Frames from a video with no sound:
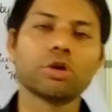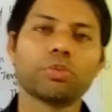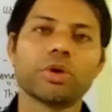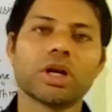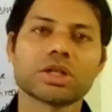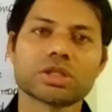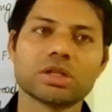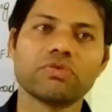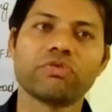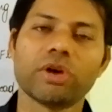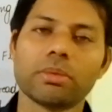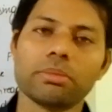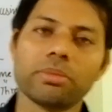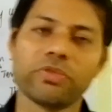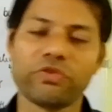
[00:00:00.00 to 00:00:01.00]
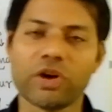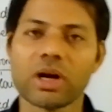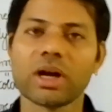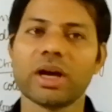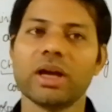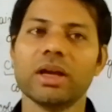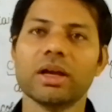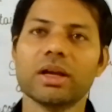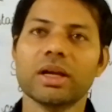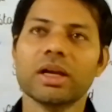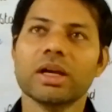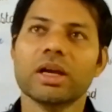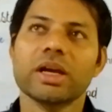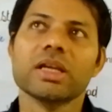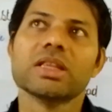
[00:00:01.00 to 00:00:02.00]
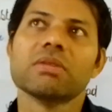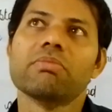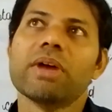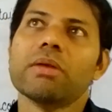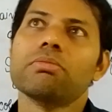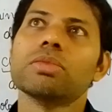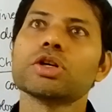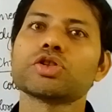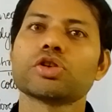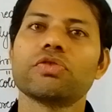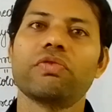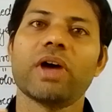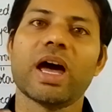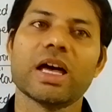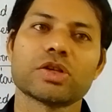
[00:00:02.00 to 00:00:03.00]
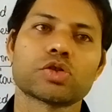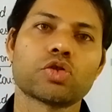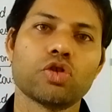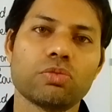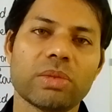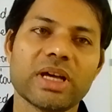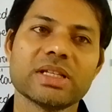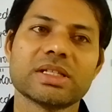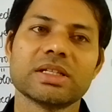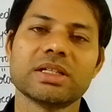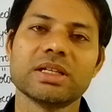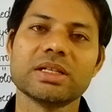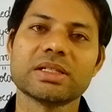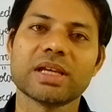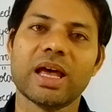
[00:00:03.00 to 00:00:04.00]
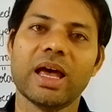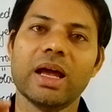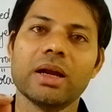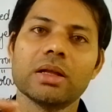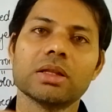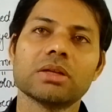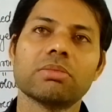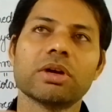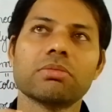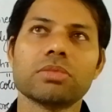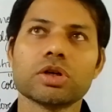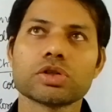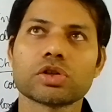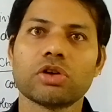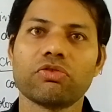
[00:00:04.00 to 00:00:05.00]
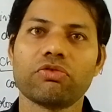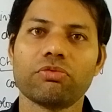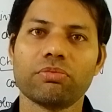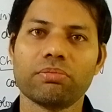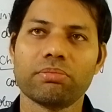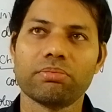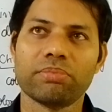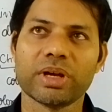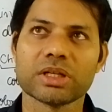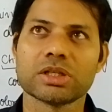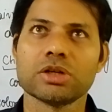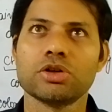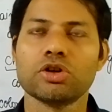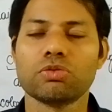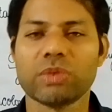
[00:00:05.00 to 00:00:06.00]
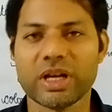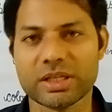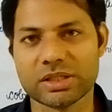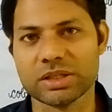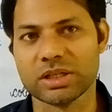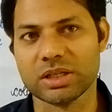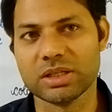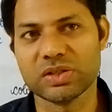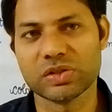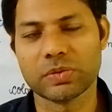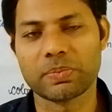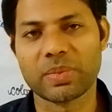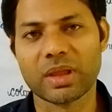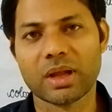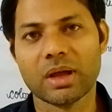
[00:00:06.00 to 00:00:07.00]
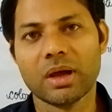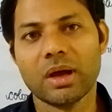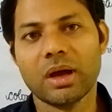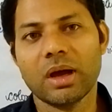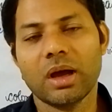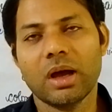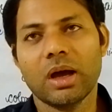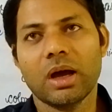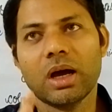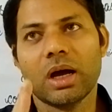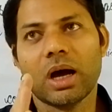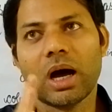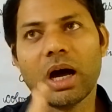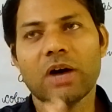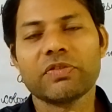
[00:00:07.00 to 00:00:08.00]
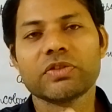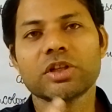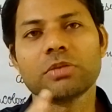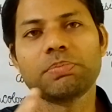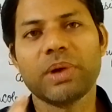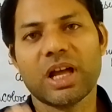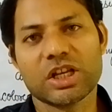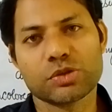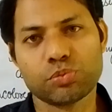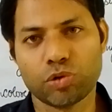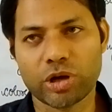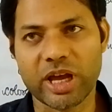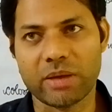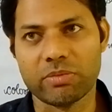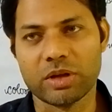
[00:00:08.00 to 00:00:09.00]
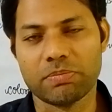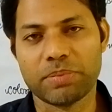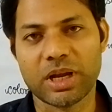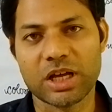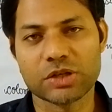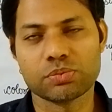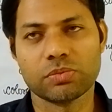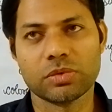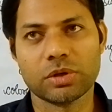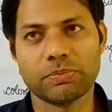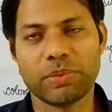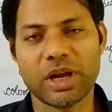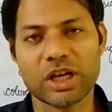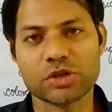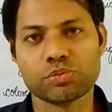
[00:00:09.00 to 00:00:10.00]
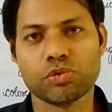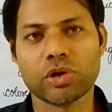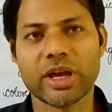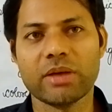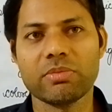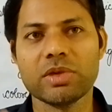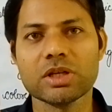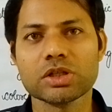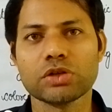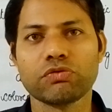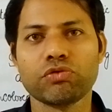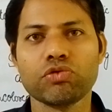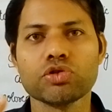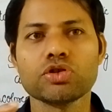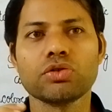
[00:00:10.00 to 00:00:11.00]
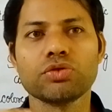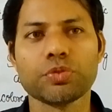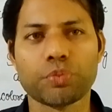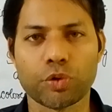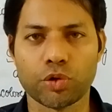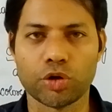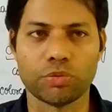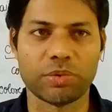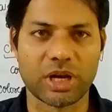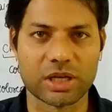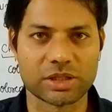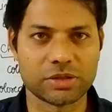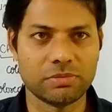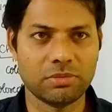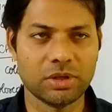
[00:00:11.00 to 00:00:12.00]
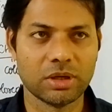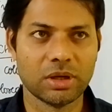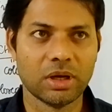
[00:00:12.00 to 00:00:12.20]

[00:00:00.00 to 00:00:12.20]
reproduction from fungi, in the members of Ascomycetes and in the members of Basidiomycetes, after plasmogamy, plasmogamy is the fusion of the protoplasm.